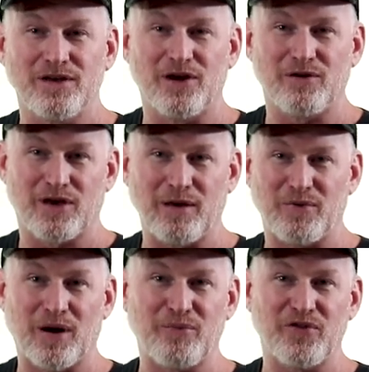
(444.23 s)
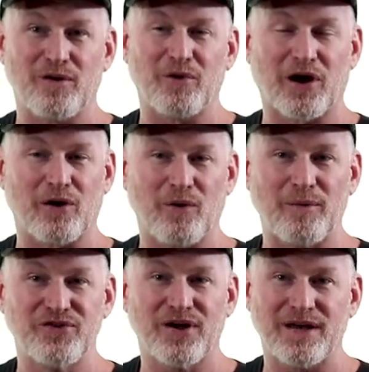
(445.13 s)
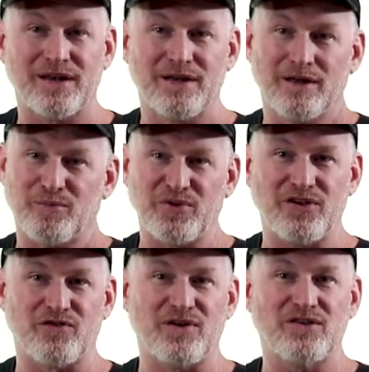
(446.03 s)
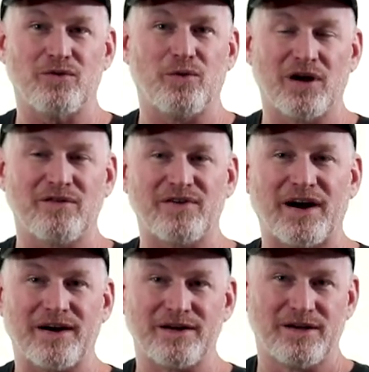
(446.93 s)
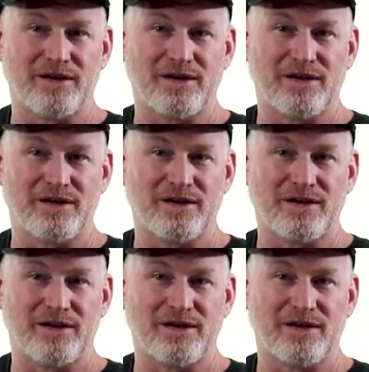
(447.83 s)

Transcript: you know, keeping up with them on our website please visit one of our